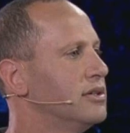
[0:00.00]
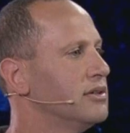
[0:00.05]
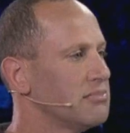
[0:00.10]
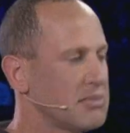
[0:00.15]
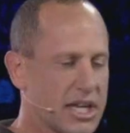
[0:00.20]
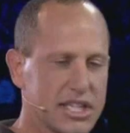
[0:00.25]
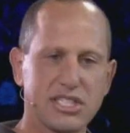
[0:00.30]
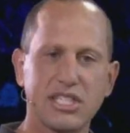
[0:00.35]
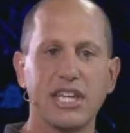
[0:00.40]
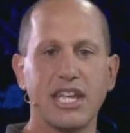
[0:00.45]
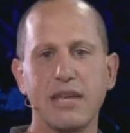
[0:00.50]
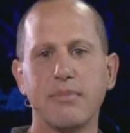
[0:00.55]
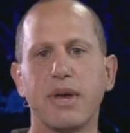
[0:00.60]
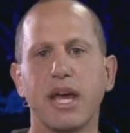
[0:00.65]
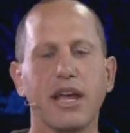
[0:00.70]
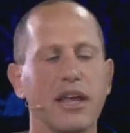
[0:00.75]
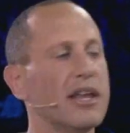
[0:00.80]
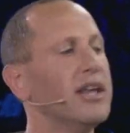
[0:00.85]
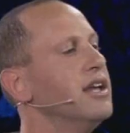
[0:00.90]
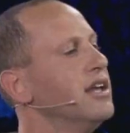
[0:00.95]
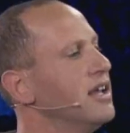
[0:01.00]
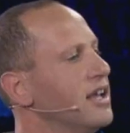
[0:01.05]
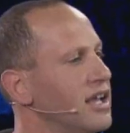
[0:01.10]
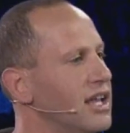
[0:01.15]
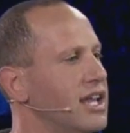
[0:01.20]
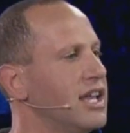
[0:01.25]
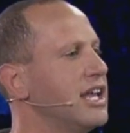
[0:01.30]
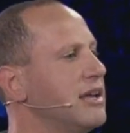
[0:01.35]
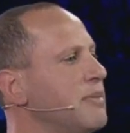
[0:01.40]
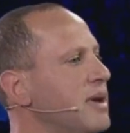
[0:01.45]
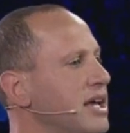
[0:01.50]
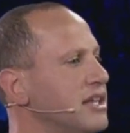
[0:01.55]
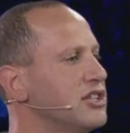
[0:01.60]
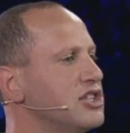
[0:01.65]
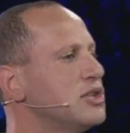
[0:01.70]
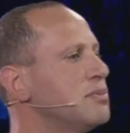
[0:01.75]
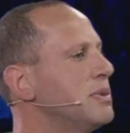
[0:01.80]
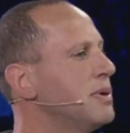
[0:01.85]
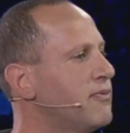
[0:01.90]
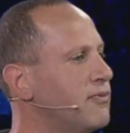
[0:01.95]
I said, email it. He emailed it
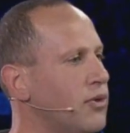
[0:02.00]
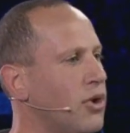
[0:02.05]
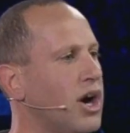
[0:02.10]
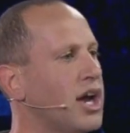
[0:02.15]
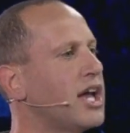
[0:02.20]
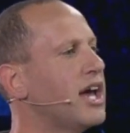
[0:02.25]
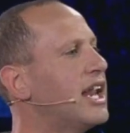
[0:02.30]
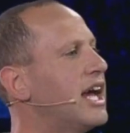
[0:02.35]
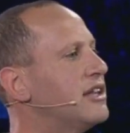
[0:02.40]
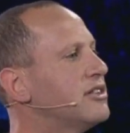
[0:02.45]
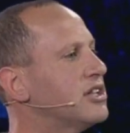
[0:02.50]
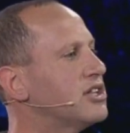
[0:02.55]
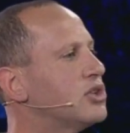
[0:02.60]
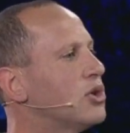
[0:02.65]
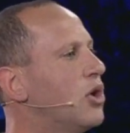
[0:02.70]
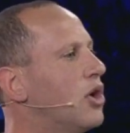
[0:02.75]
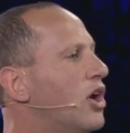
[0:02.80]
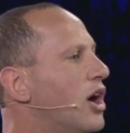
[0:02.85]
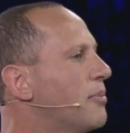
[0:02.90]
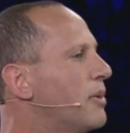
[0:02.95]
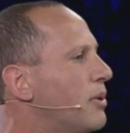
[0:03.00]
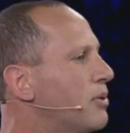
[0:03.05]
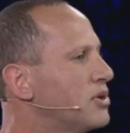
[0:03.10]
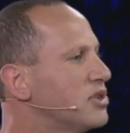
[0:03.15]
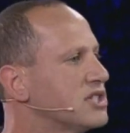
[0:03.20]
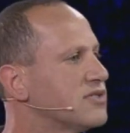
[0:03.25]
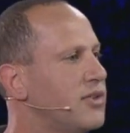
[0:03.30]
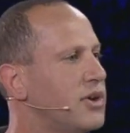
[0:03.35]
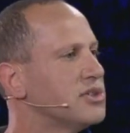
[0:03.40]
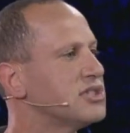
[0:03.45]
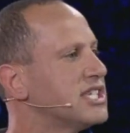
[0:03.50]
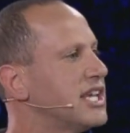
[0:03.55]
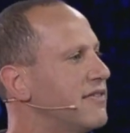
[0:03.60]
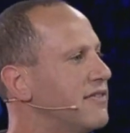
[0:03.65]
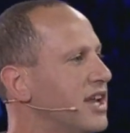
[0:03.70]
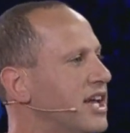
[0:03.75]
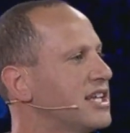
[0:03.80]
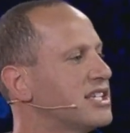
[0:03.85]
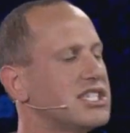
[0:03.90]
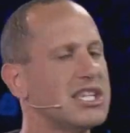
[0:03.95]
to me before I got out the door on my Windows Phone 7.
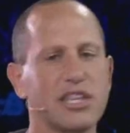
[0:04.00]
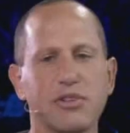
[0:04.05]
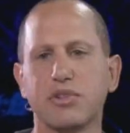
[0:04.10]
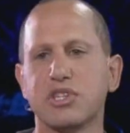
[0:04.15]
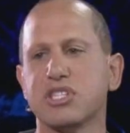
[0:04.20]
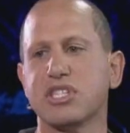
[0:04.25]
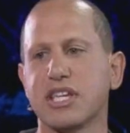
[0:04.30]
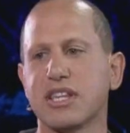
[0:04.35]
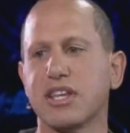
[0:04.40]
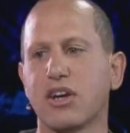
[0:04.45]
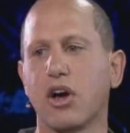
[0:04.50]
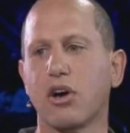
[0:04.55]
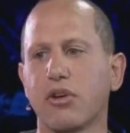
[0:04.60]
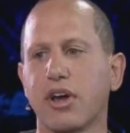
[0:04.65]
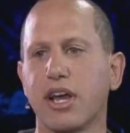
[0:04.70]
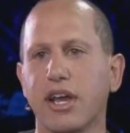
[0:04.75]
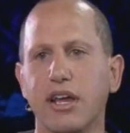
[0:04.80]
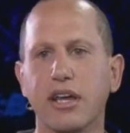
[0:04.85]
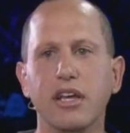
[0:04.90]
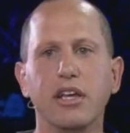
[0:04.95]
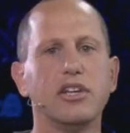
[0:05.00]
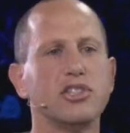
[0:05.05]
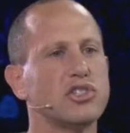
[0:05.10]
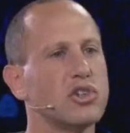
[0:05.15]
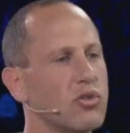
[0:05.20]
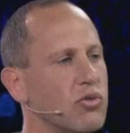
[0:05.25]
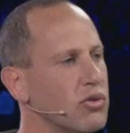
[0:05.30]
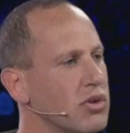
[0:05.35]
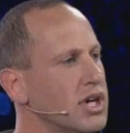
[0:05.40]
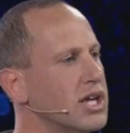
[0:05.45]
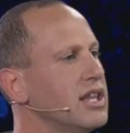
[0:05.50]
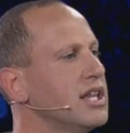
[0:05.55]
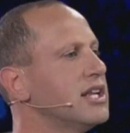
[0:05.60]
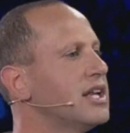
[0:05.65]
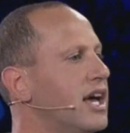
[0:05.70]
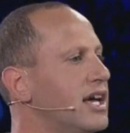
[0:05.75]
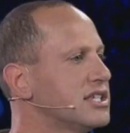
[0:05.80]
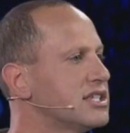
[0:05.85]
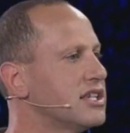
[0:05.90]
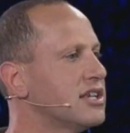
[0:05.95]
I could see the receipt there already. So really
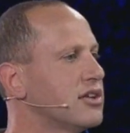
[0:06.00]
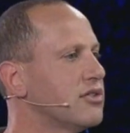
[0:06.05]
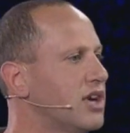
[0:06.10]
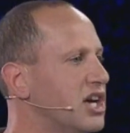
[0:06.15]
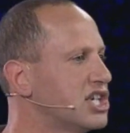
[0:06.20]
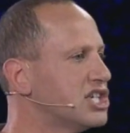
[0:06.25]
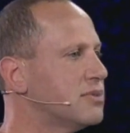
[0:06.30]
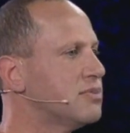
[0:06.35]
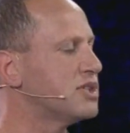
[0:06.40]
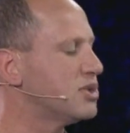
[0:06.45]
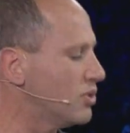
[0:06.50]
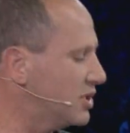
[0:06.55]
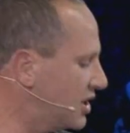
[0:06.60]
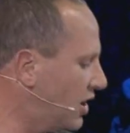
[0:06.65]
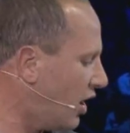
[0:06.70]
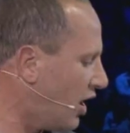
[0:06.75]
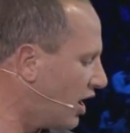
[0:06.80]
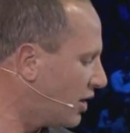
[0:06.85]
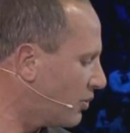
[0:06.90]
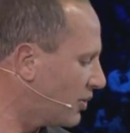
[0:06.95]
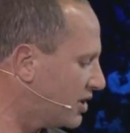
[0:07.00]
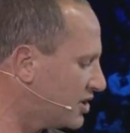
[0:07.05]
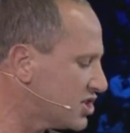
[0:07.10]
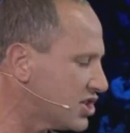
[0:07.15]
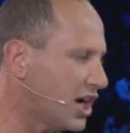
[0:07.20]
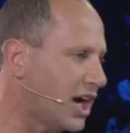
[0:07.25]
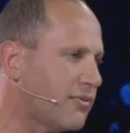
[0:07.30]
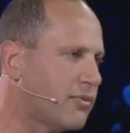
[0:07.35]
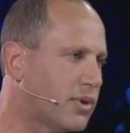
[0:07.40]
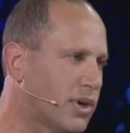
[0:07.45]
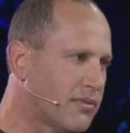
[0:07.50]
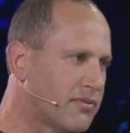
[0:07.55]
nice integration between the hardware and software.